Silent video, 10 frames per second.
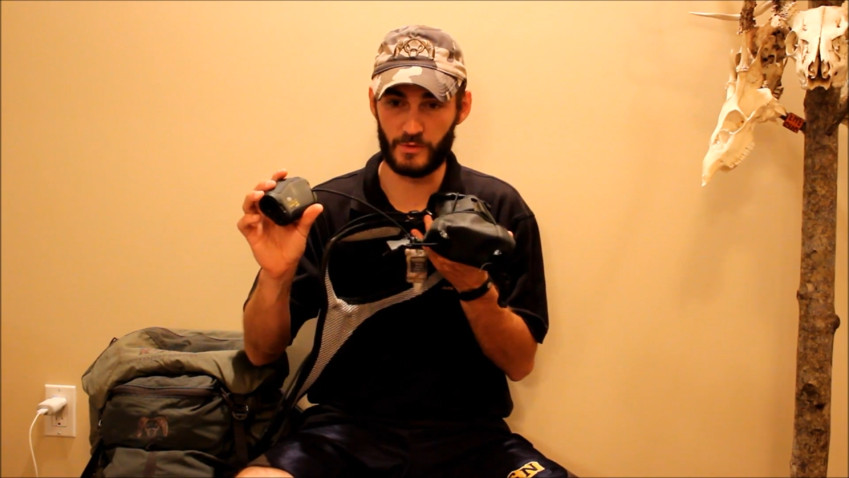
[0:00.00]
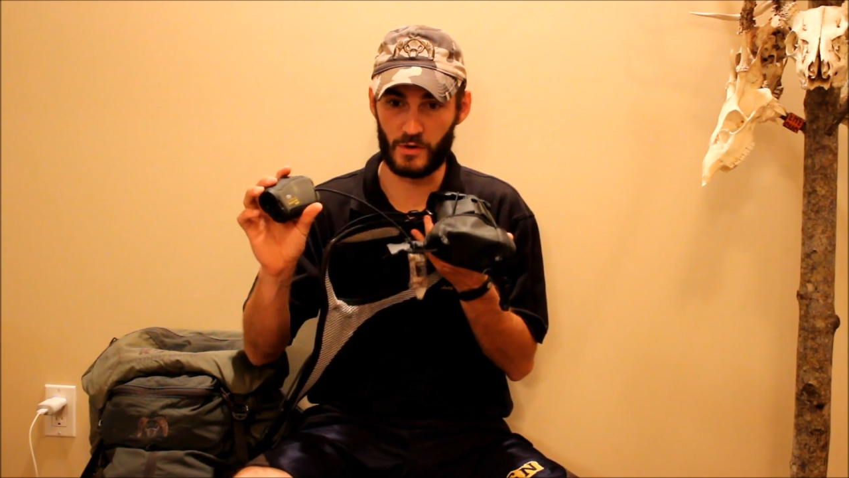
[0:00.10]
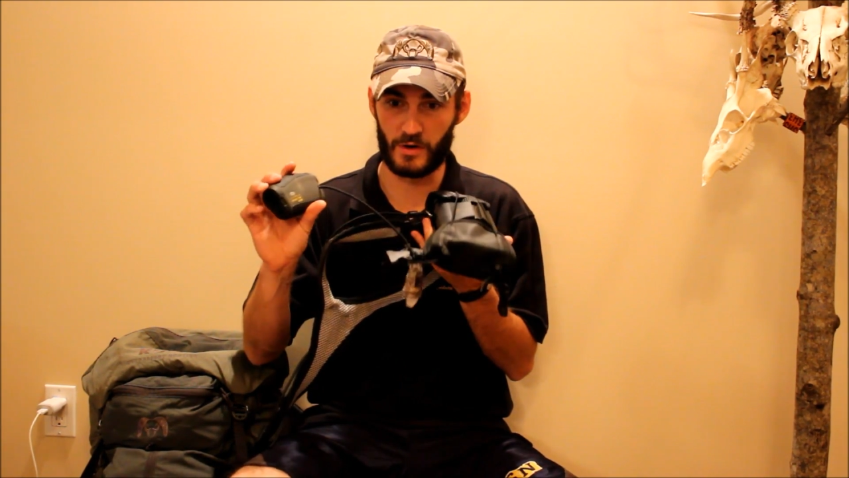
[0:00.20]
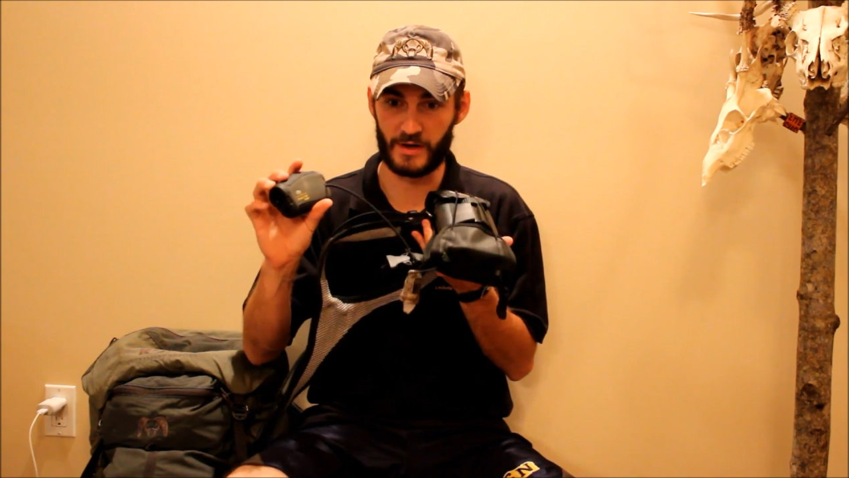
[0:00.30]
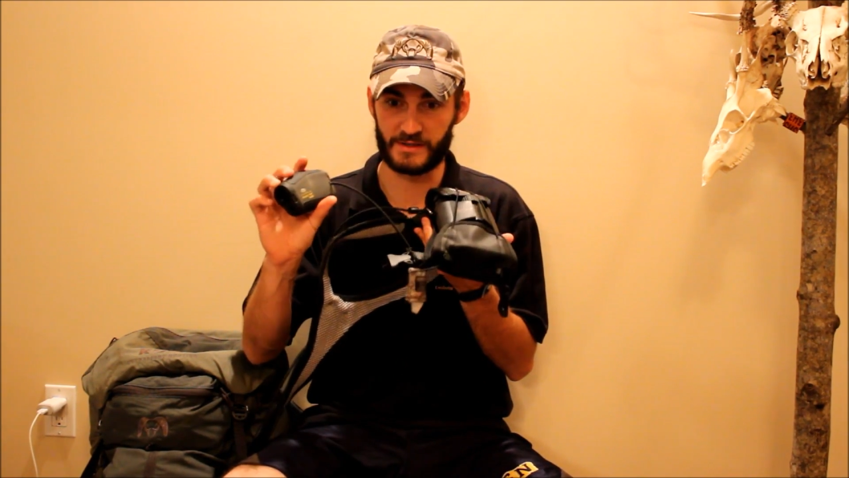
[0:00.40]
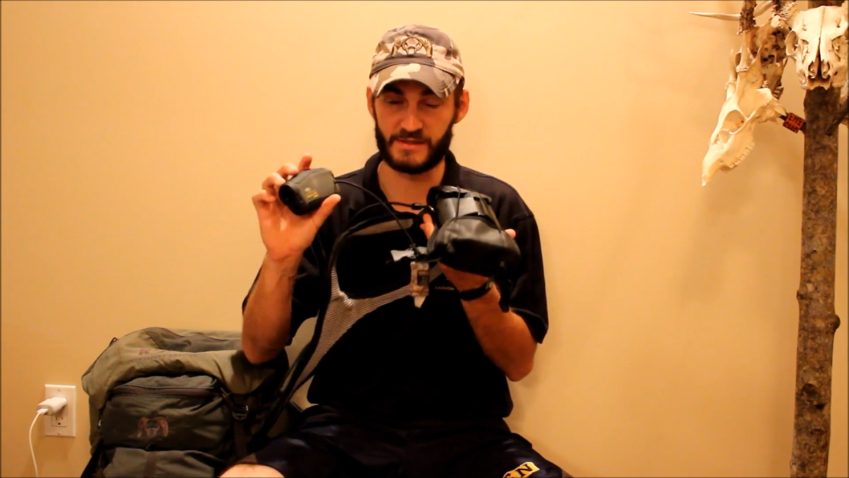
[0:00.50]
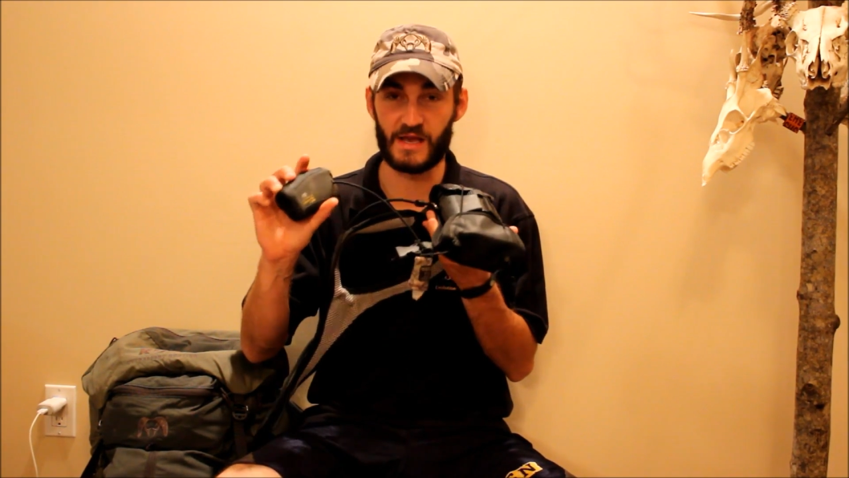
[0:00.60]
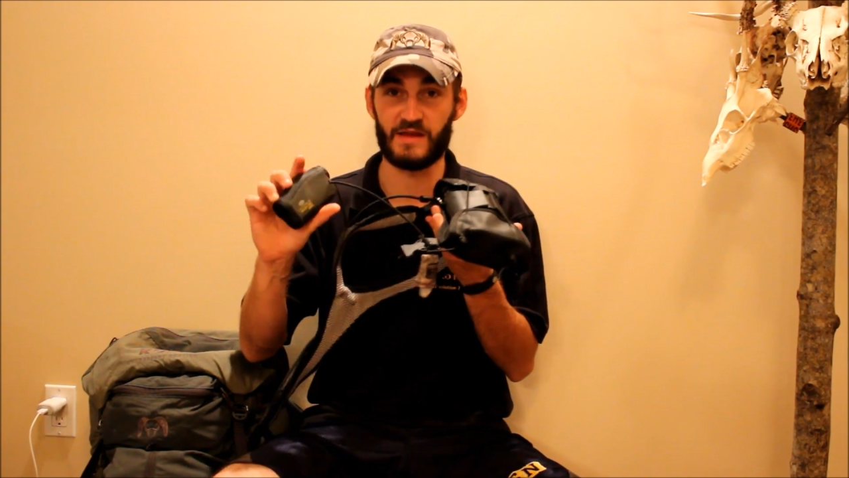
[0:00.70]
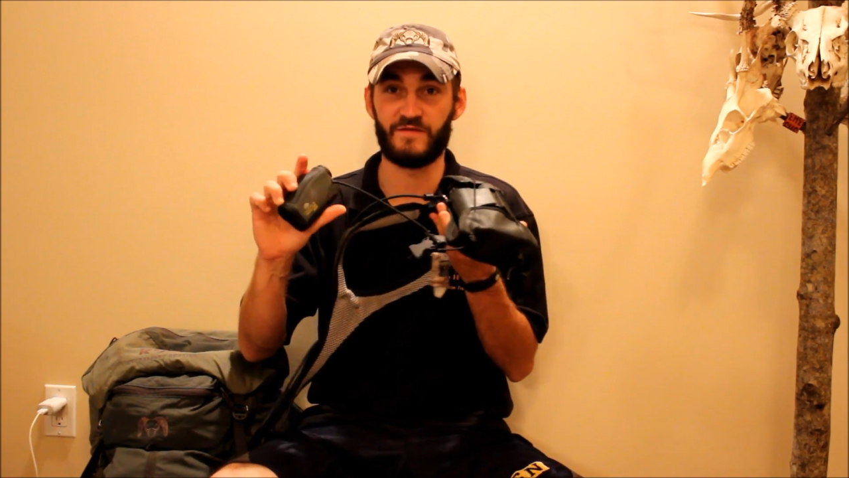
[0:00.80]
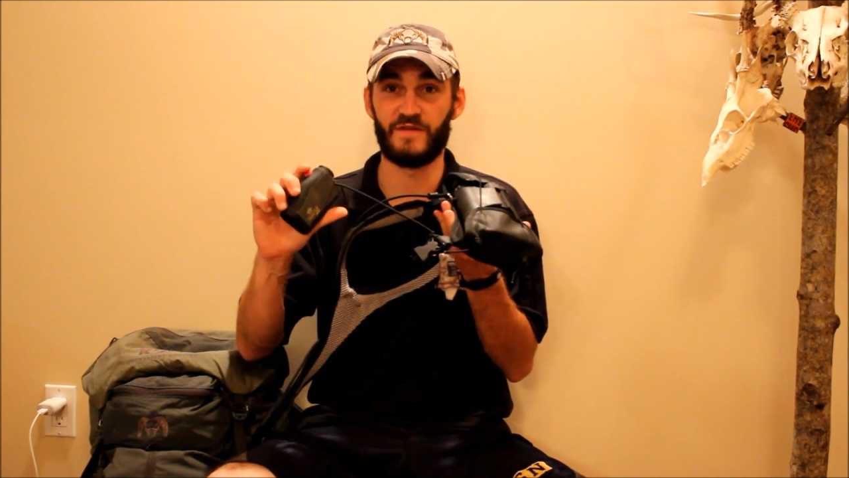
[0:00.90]
RX
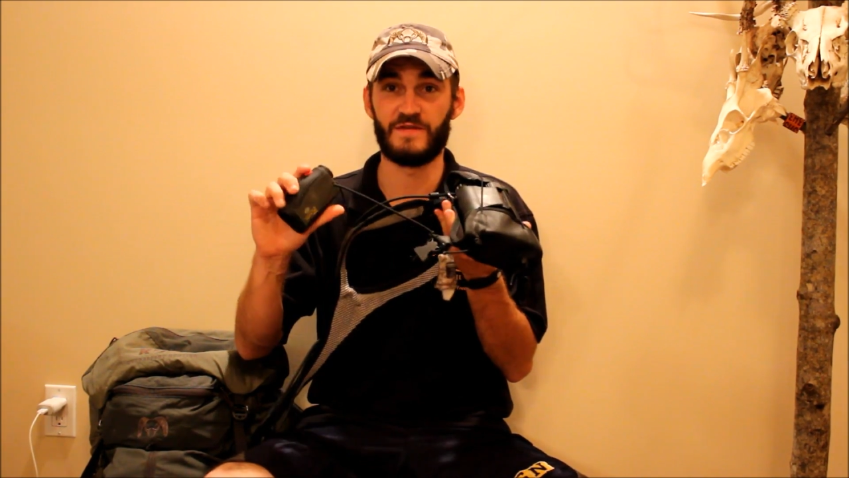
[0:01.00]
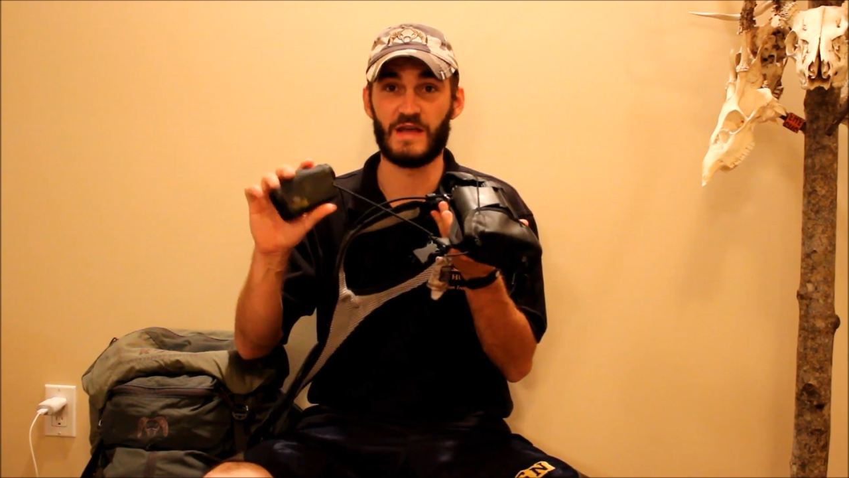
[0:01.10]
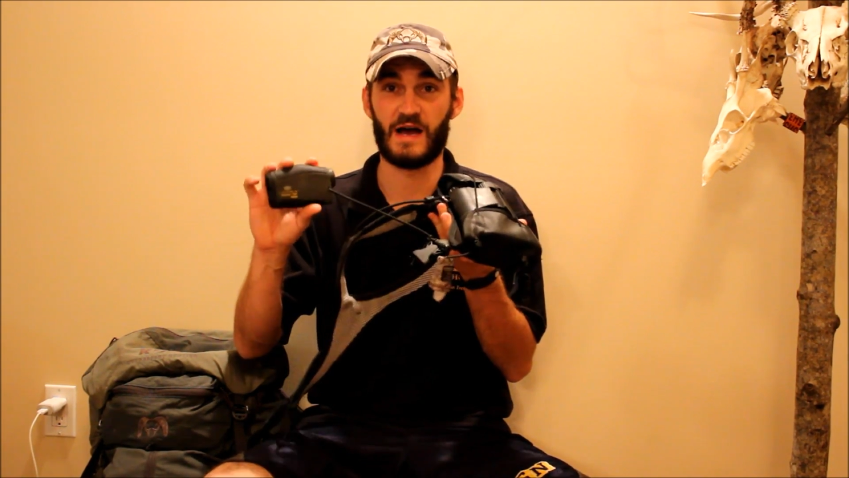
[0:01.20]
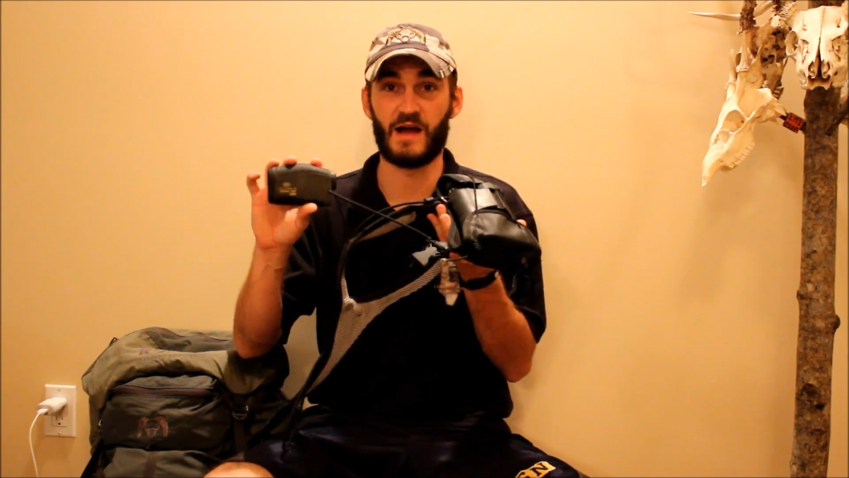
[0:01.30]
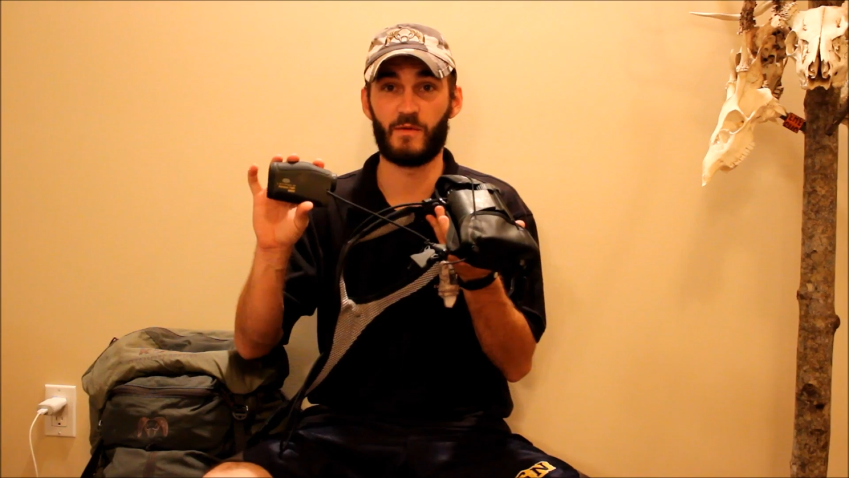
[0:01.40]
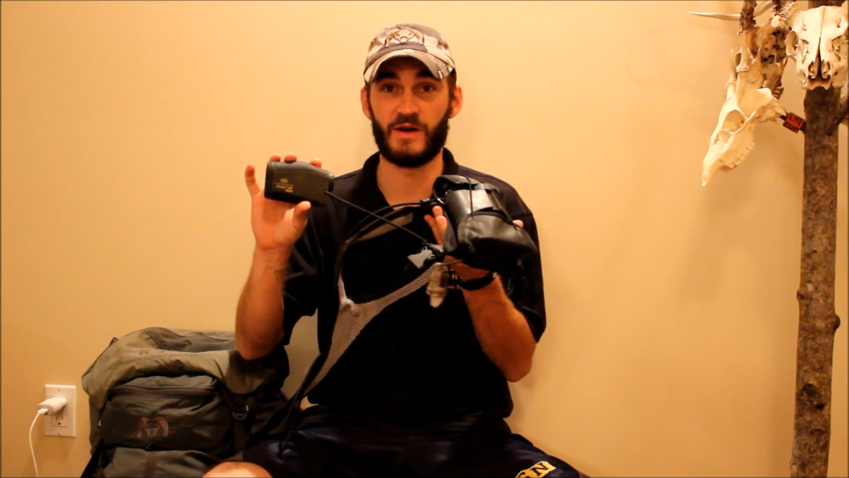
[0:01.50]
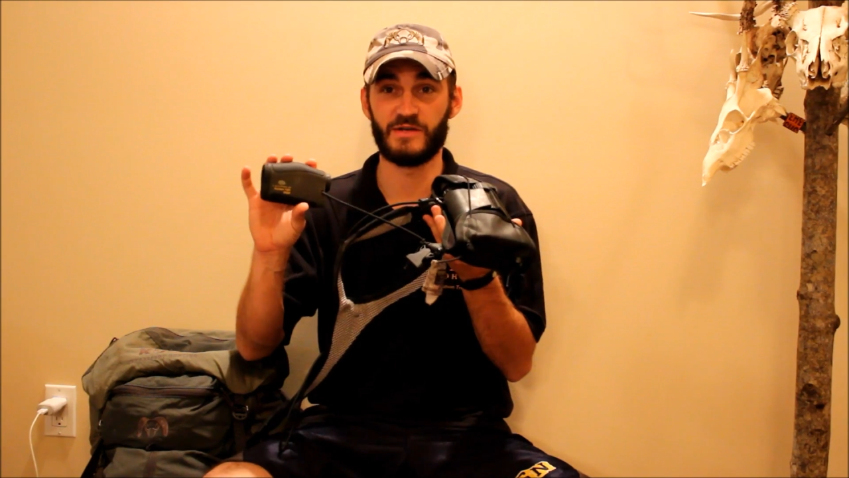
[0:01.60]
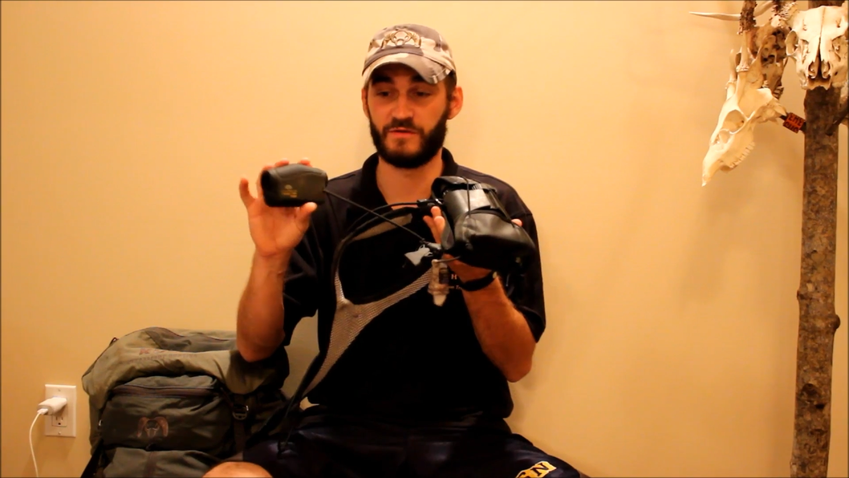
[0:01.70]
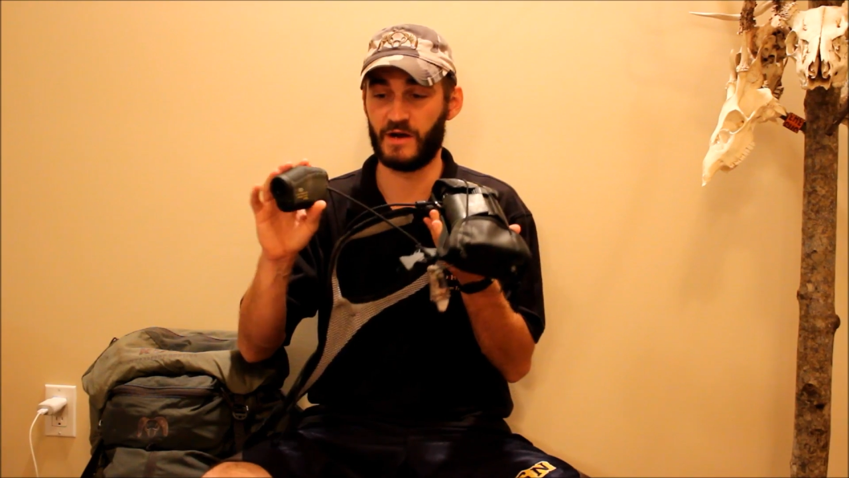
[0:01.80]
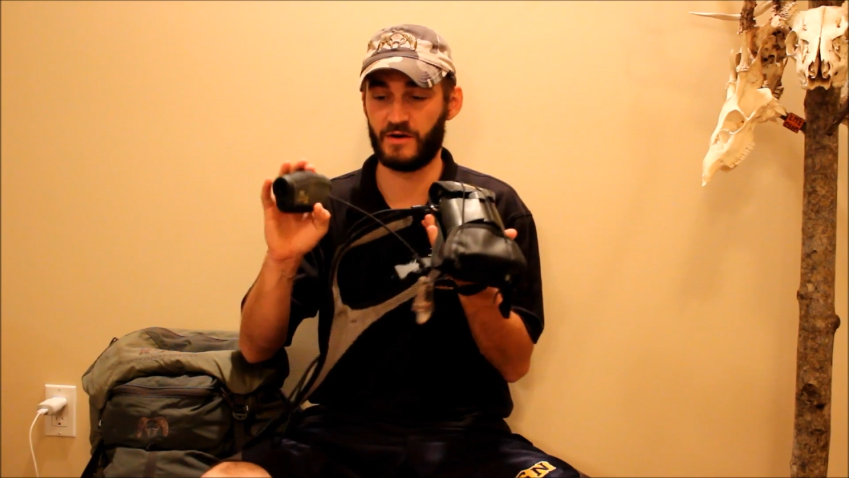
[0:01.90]
850i
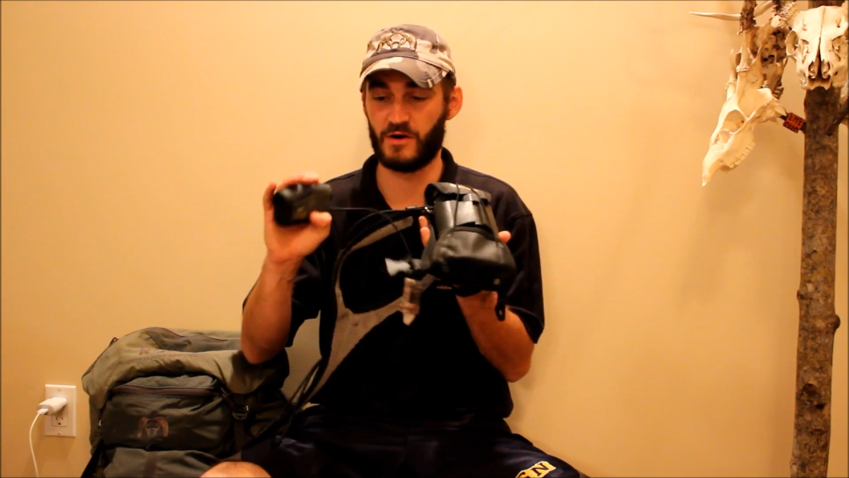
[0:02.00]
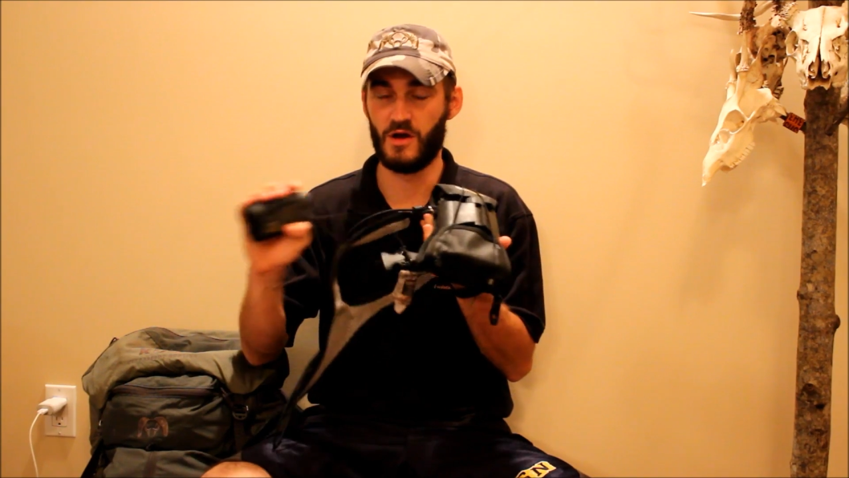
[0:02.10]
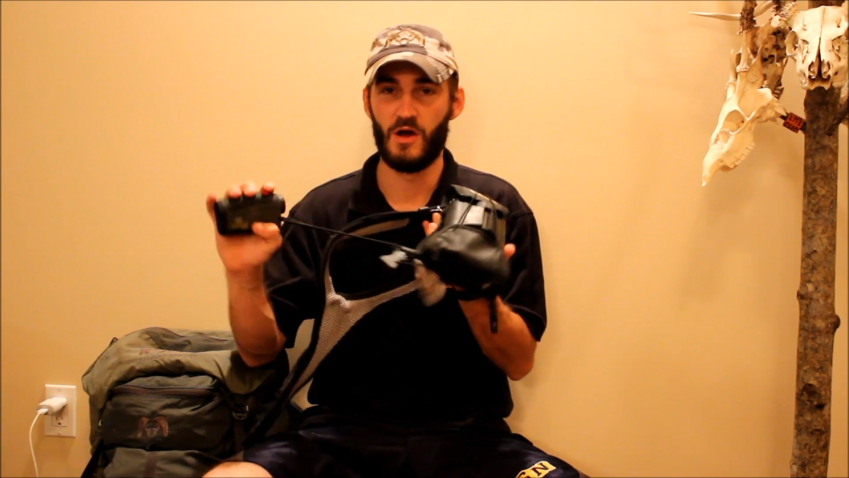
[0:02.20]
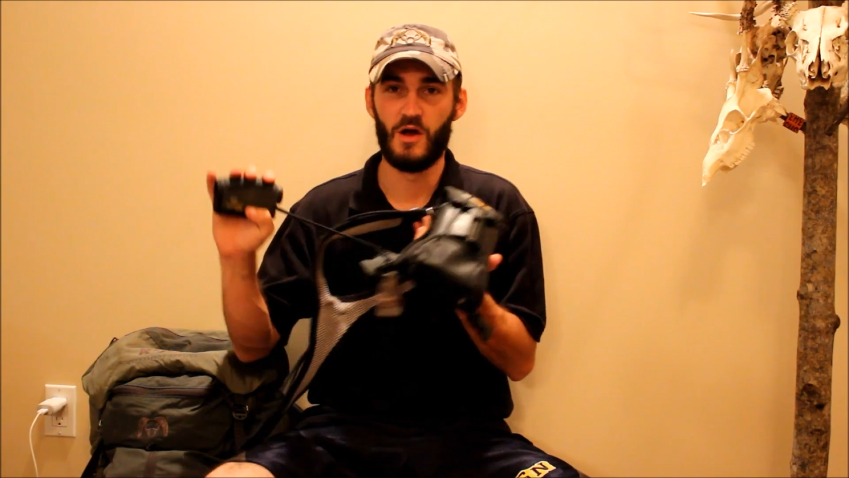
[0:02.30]
rangefinder